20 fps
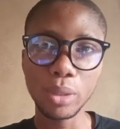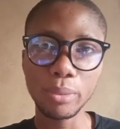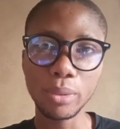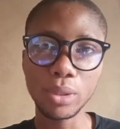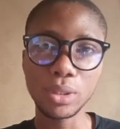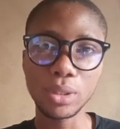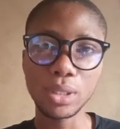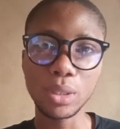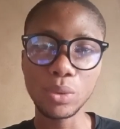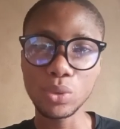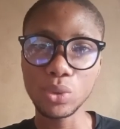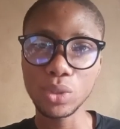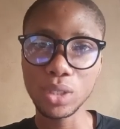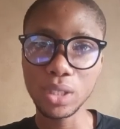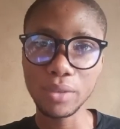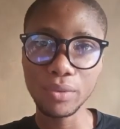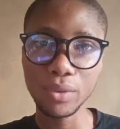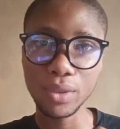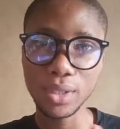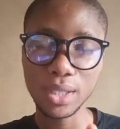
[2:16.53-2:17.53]
want to give
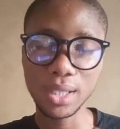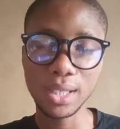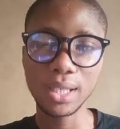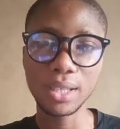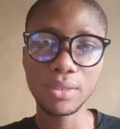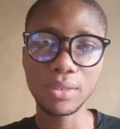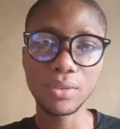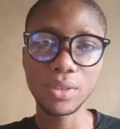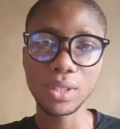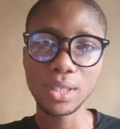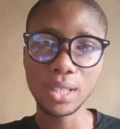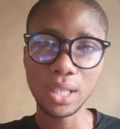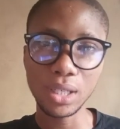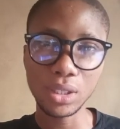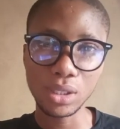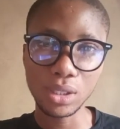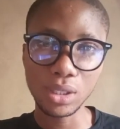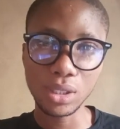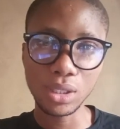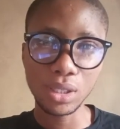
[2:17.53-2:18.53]
you a secret
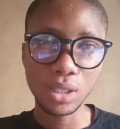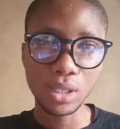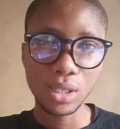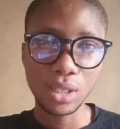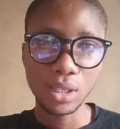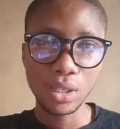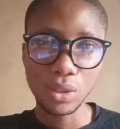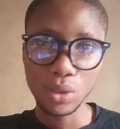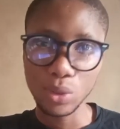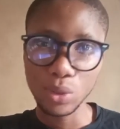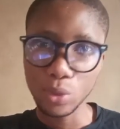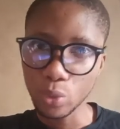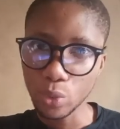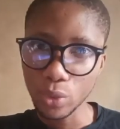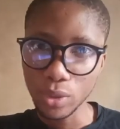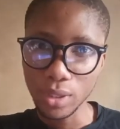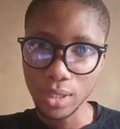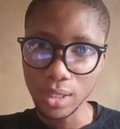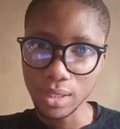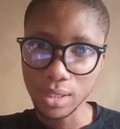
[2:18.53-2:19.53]
that no one
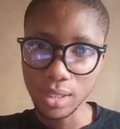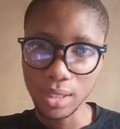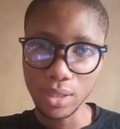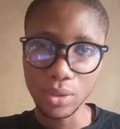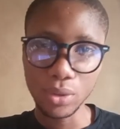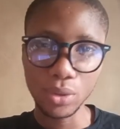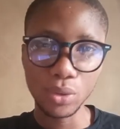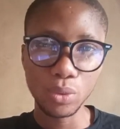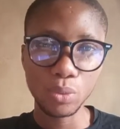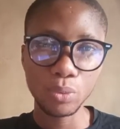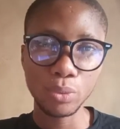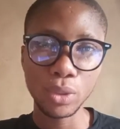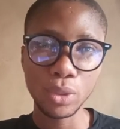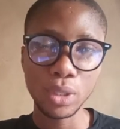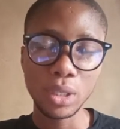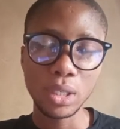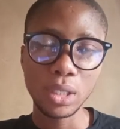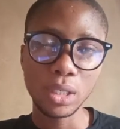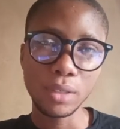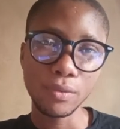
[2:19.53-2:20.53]
has told you.
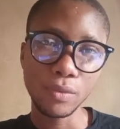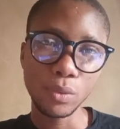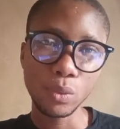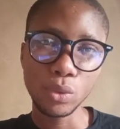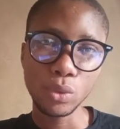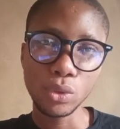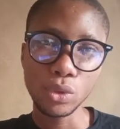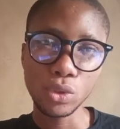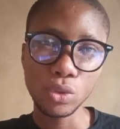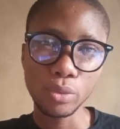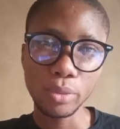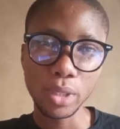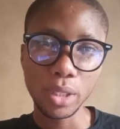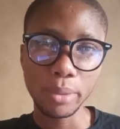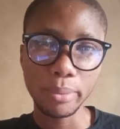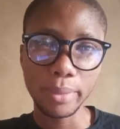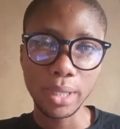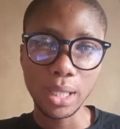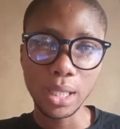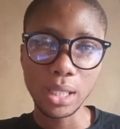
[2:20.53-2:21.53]
If you want to
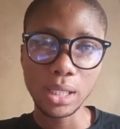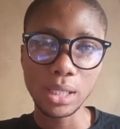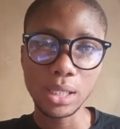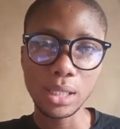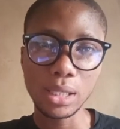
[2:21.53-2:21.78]
minimize